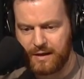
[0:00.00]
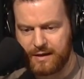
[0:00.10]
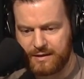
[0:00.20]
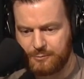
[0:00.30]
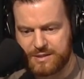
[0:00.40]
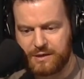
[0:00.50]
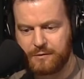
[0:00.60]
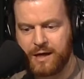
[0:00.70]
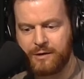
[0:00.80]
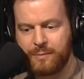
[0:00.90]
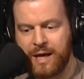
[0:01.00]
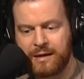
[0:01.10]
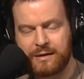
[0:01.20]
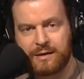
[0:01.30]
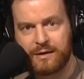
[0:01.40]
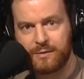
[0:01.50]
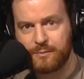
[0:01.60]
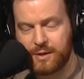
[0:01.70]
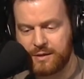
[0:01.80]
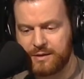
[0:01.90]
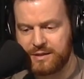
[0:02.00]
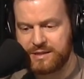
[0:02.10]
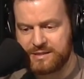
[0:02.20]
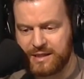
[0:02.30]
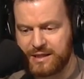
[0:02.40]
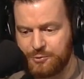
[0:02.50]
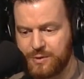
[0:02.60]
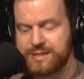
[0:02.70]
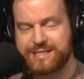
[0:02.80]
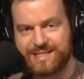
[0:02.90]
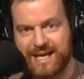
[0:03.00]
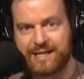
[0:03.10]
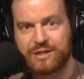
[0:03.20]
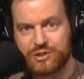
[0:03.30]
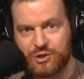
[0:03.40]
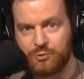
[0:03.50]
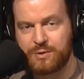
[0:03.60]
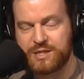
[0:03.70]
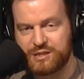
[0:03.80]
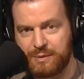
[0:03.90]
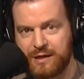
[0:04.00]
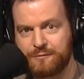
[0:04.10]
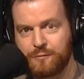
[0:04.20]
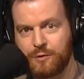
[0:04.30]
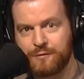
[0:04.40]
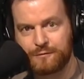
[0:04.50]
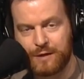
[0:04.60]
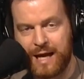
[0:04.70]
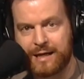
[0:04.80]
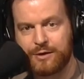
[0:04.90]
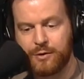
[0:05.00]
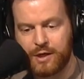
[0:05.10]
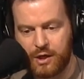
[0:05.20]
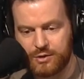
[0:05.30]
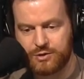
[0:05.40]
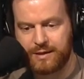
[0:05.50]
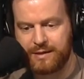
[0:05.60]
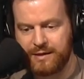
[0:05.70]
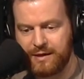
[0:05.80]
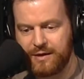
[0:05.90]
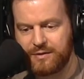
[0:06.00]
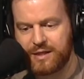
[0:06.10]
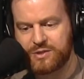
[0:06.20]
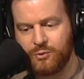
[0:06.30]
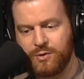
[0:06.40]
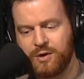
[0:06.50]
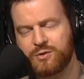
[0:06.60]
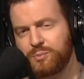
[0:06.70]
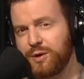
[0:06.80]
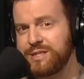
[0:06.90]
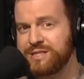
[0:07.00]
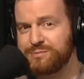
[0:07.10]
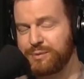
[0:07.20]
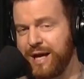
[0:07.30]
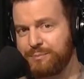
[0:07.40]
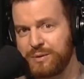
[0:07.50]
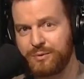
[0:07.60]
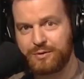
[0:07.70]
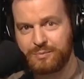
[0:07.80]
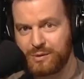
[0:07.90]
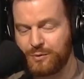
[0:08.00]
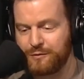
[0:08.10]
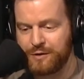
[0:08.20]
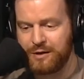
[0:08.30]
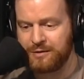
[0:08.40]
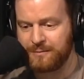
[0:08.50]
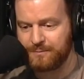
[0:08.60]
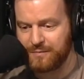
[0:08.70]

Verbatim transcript: and was never hired back. But he said that he wouldn't stand and show respect for a flag or a country that so-called oppresses black people and people of color.